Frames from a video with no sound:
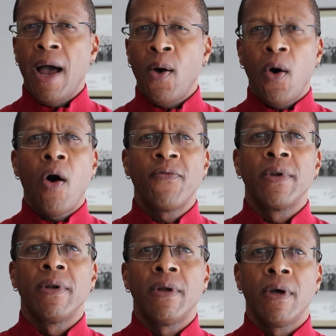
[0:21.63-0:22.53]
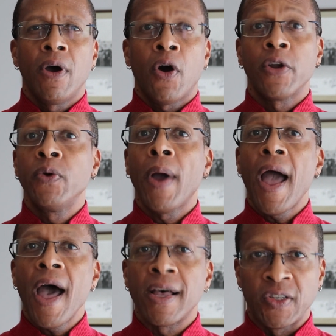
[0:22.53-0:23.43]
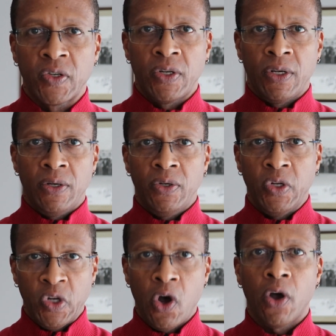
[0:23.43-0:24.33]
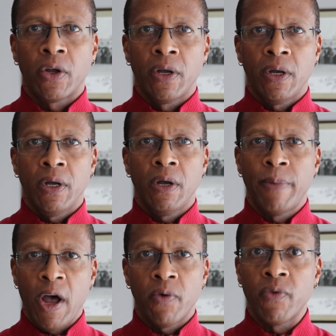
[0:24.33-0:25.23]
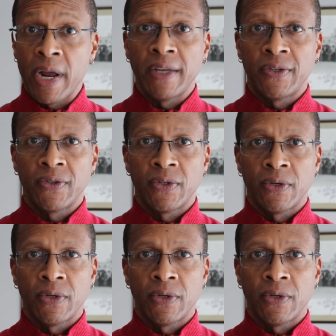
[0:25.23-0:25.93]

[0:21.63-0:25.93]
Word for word: How often are you asked to talk about race?